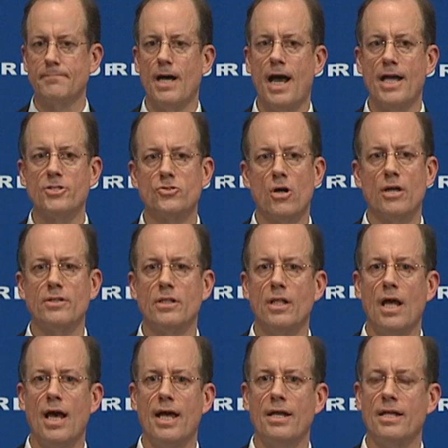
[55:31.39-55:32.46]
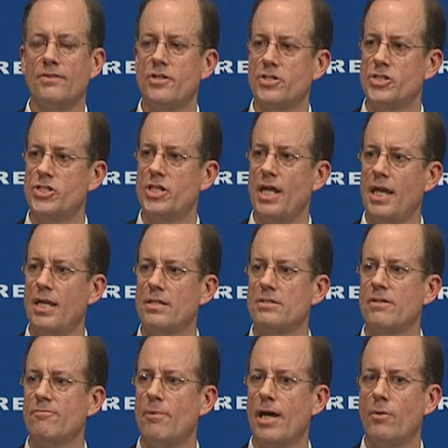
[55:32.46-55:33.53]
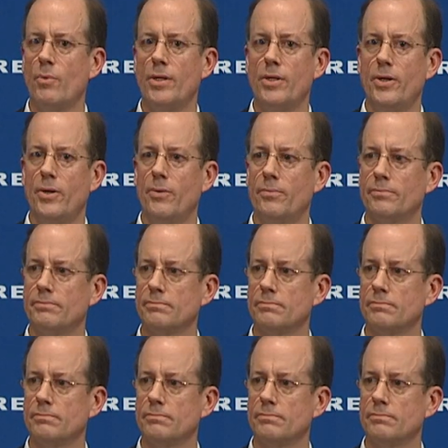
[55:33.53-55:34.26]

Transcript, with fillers: I draw the line at the shades of my window.